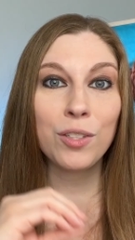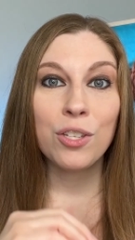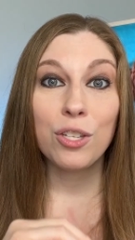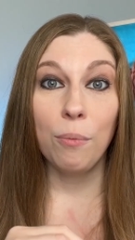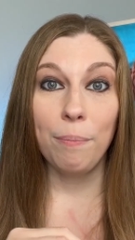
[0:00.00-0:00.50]

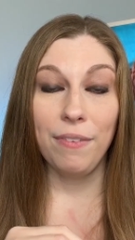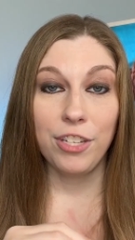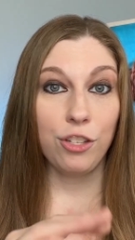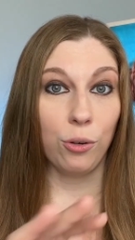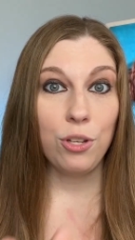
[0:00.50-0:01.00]
So
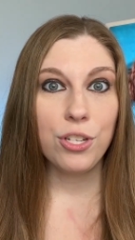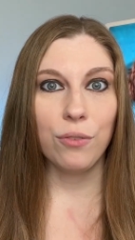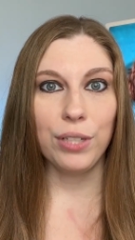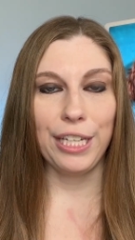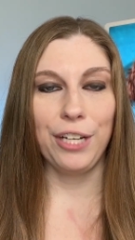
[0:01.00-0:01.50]
strollers are
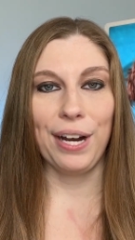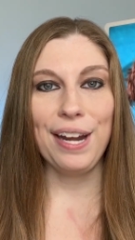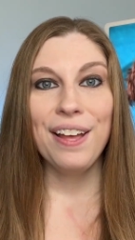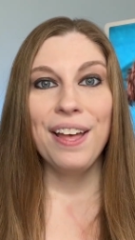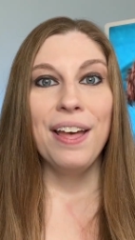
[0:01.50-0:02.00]
really
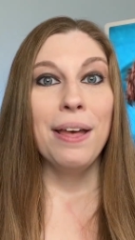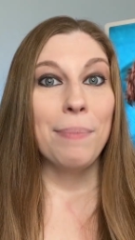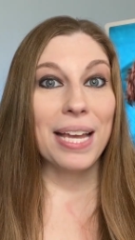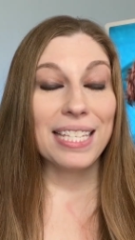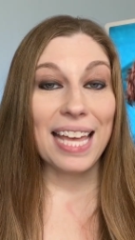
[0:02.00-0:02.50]
great
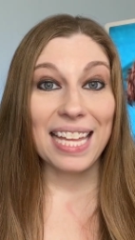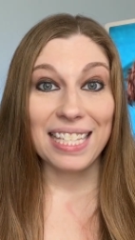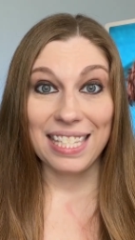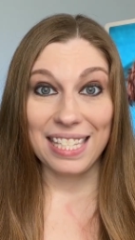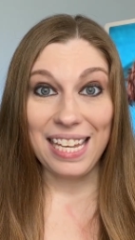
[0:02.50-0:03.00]
because they can
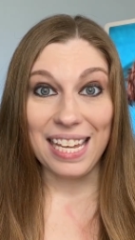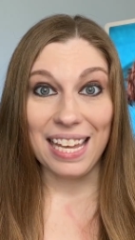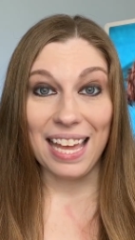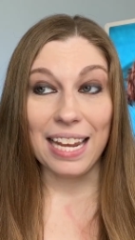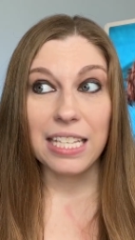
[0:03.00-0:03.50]

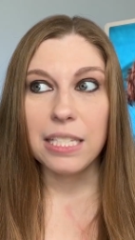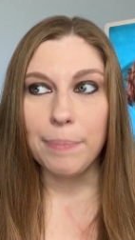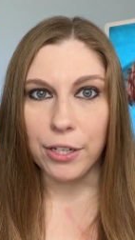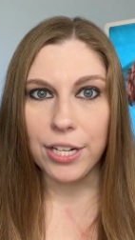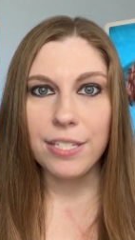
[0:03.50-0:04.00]
see and
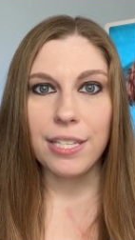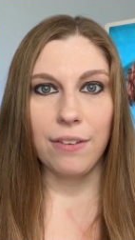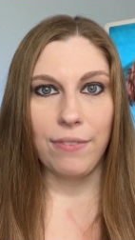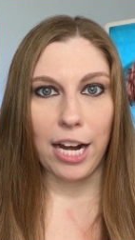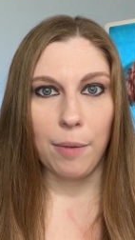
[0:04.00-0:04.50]
experience the
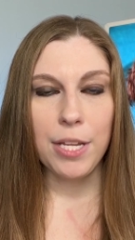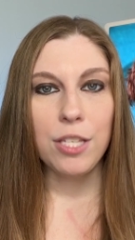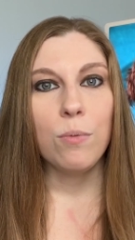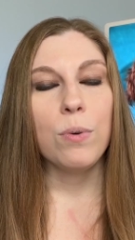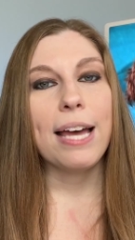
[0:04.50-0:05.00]

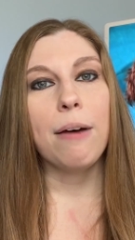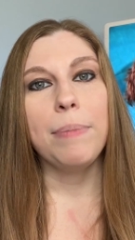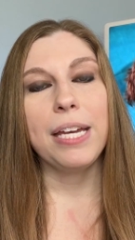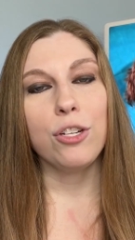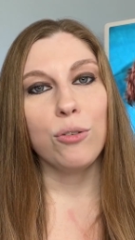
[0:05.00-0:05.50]
environments without
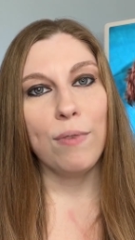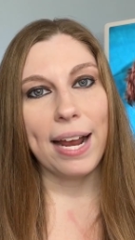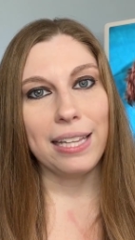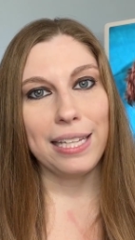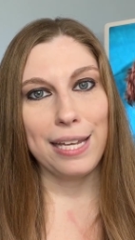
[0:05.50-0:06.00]
being
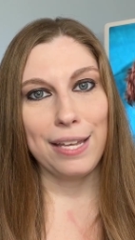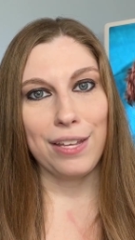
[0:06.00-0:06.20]
directly in